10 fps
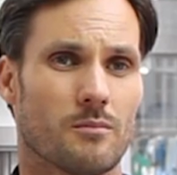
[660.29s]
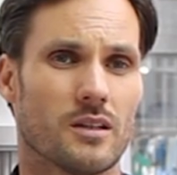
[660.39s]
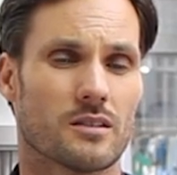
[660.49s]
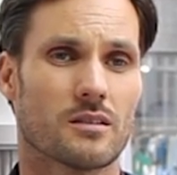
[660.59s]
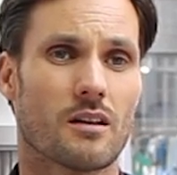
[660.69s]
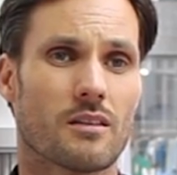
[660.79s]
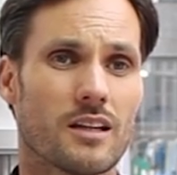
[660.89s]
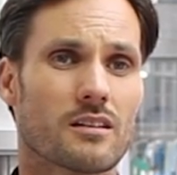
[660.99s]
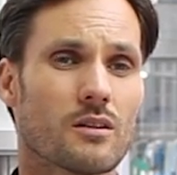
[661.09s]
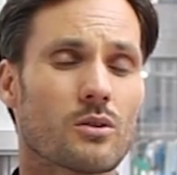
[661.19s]
because
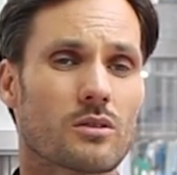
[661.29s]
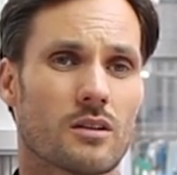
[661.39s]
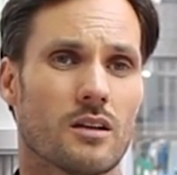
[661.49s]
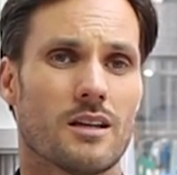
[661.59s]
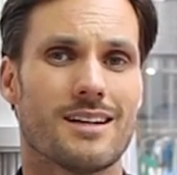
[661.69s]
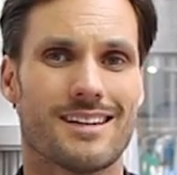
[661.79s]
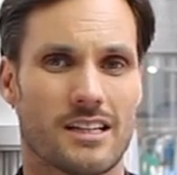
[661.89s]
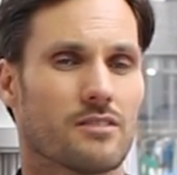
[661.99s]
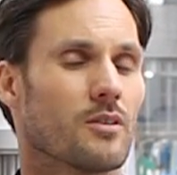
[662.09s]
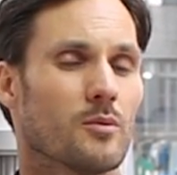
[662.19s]
things looked
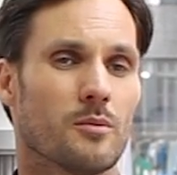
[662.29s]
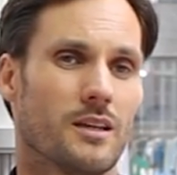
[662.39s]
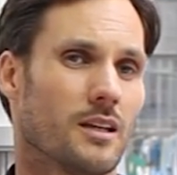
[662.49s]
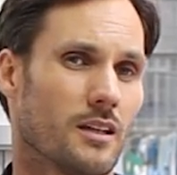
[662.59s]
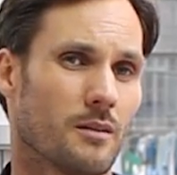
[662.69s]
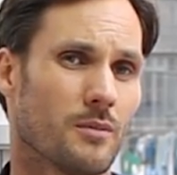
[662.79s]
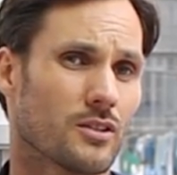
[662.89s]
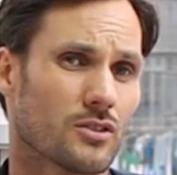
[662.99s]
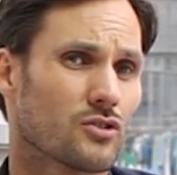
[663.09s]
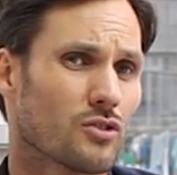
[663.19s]
nice from the beginning.
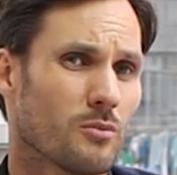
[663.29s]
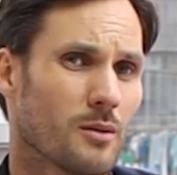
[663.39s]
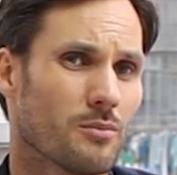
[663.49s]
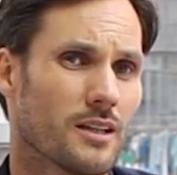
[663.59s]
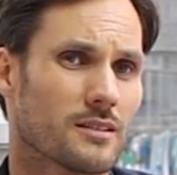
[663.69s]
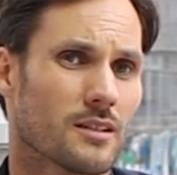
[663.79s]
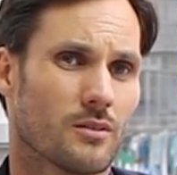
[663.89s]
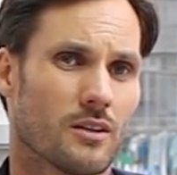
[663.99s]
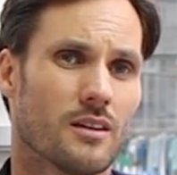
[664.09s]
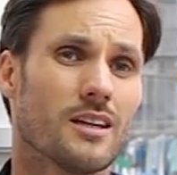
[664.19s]
Because there's so many brands
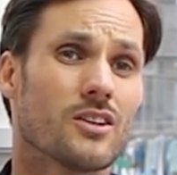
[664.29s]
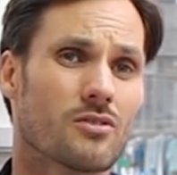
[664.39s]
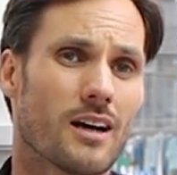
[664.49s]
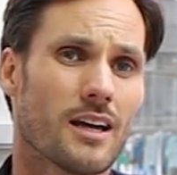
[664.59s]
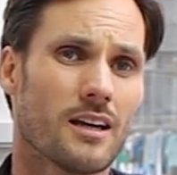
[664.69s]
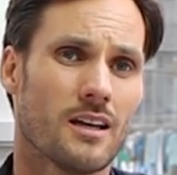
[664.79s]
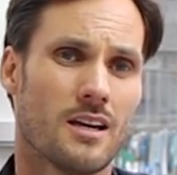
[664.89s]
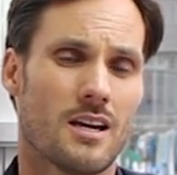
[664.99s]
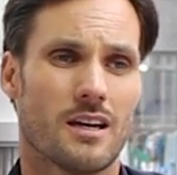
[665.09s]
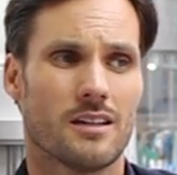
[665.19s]
out there and they try
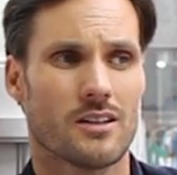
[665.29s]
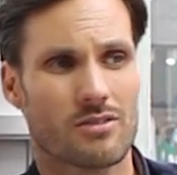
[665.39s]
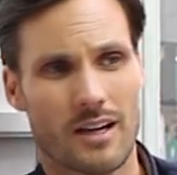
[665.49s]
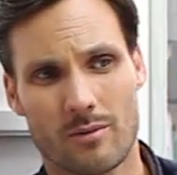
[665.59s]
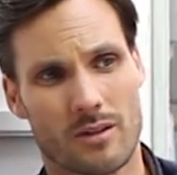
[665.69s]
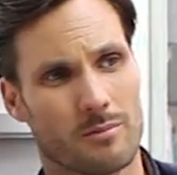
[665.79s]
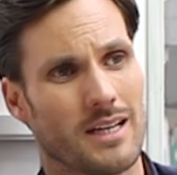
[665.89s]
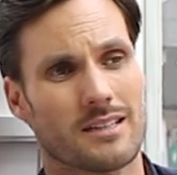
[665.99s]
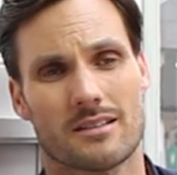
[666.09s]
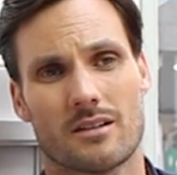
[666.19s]
with a
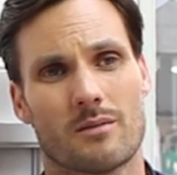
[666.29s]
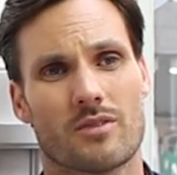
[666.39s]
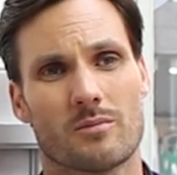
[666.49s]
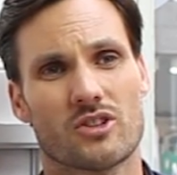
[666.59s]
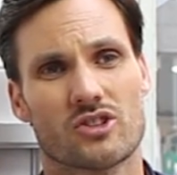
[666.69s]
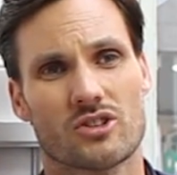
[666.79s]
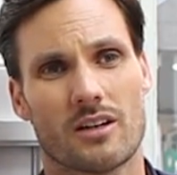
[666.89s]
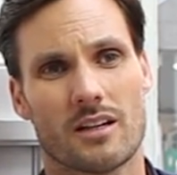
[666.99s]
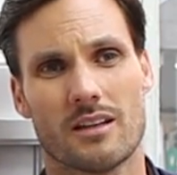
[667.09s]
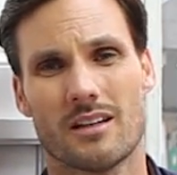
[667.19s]
bad setup from the
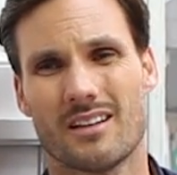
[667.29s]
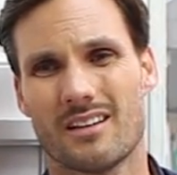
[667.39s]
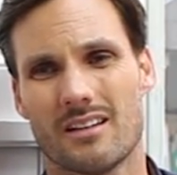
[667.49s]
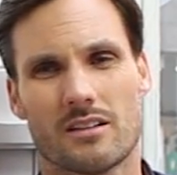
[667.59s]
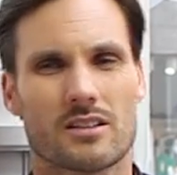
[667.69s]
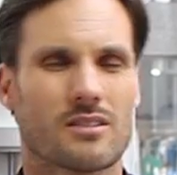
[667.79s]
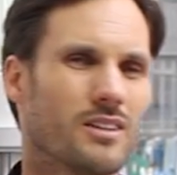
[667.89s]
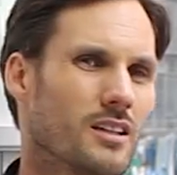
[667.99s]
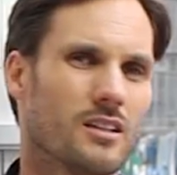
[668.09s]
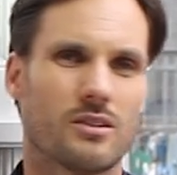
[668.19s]
start and it doesn't
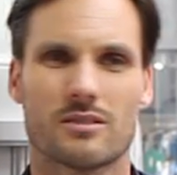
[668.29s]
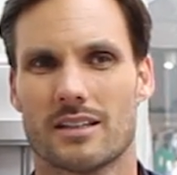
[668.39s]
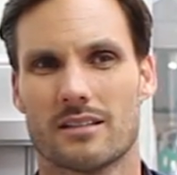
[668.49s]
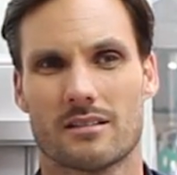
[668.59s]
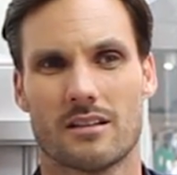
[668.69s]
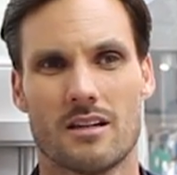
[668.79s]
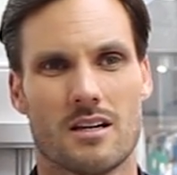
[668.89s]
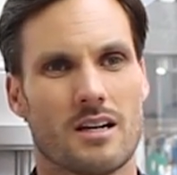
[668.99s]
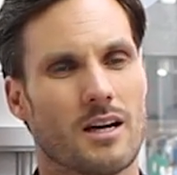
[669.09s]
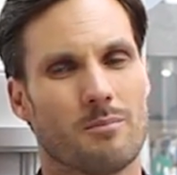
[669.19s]
really look nice.
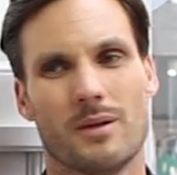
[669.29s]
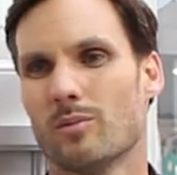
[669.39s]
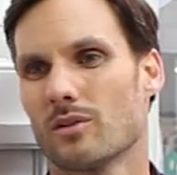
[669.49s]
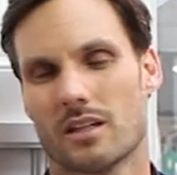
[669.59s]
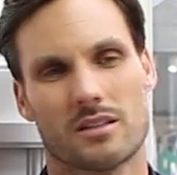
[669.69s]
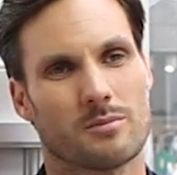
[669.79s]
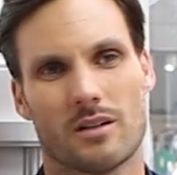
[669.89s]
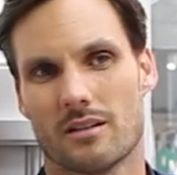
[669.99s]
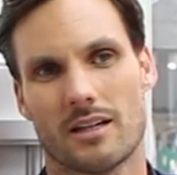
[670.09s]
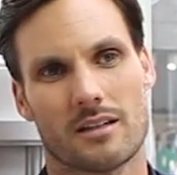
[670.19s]
And people can
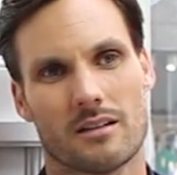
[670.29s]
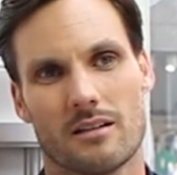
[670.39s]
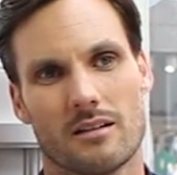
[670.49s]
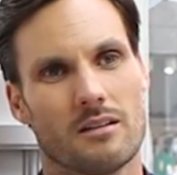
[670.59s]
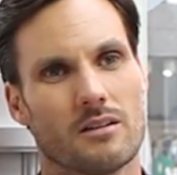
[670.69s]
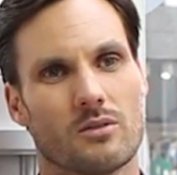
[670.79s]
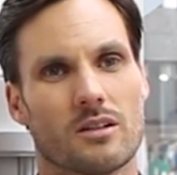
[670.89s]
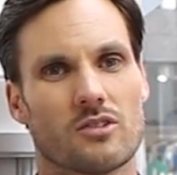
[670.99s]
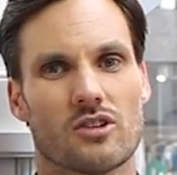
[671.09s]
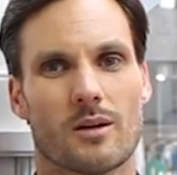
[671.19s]
spot that. You know,
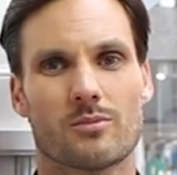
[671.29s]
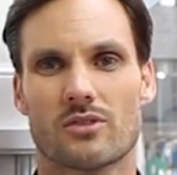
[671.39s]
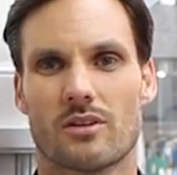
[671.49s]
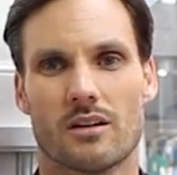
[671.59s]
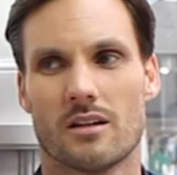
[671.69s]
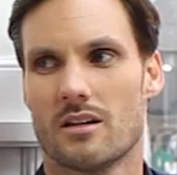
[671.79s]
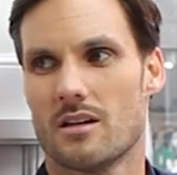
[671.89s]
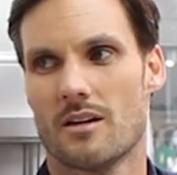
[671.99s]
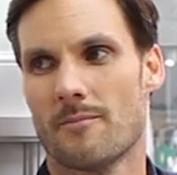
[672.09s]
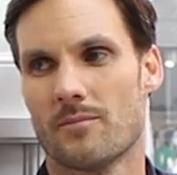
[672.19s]
the shops
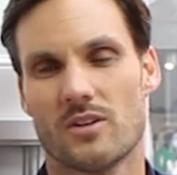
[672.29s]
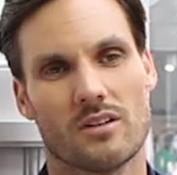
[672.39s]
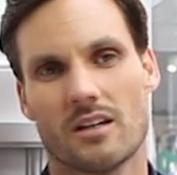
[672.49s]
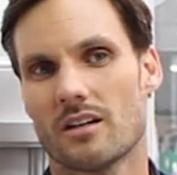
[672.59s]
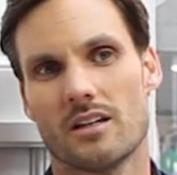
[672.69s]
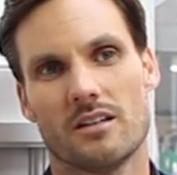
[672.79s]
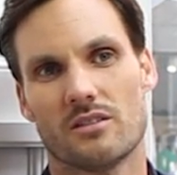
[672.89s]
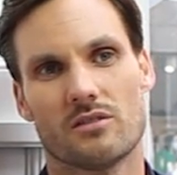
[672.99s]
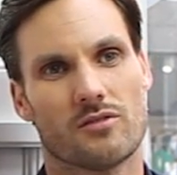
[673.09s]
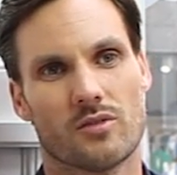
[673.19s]
they're not
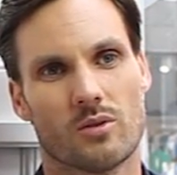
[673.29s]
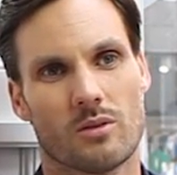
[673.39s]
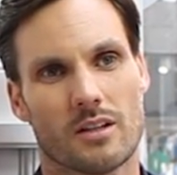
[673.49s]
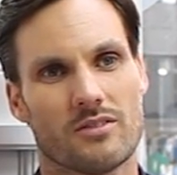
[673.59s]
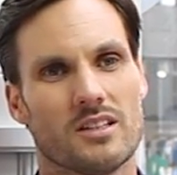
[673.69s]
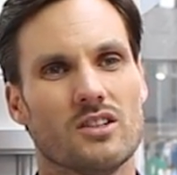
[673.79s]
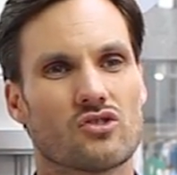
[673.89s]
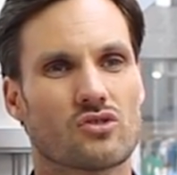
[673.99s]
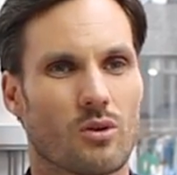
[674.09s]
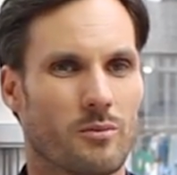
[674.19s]
easy to fool. They've seen
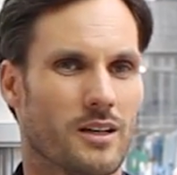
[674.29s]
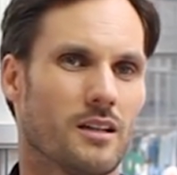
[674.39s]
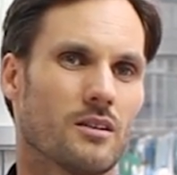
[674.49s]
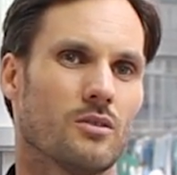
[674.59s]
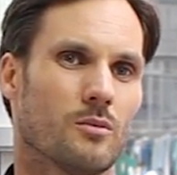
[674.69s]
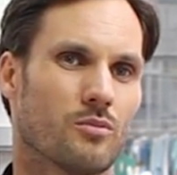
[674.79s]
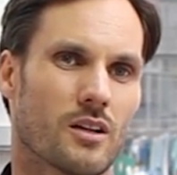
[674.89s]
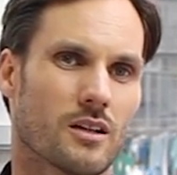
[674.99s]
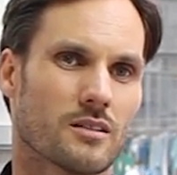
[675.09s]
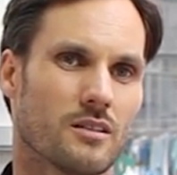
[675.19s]
so many good
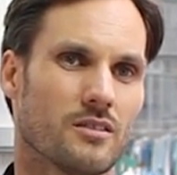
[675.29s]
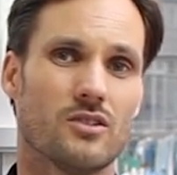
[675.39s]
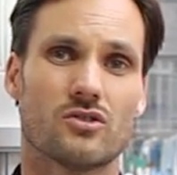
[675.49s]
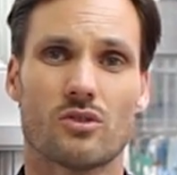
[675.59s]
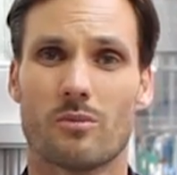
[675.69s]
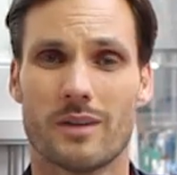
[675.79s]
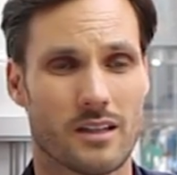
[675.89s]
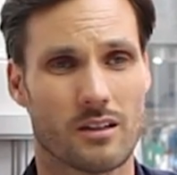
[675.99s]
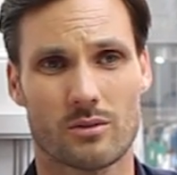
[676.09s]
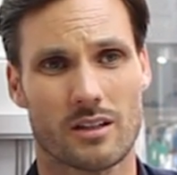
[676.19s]
products. They see so
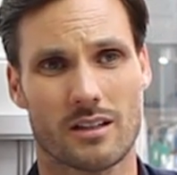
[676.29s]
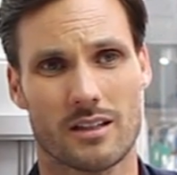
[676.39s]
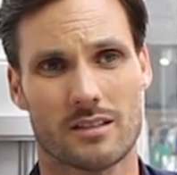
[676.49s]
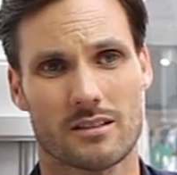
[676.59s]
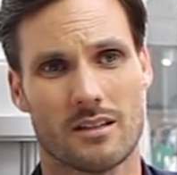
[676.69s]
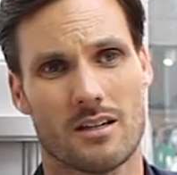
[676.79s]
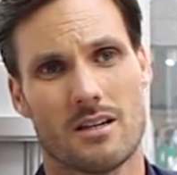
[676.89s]
many clothing lines.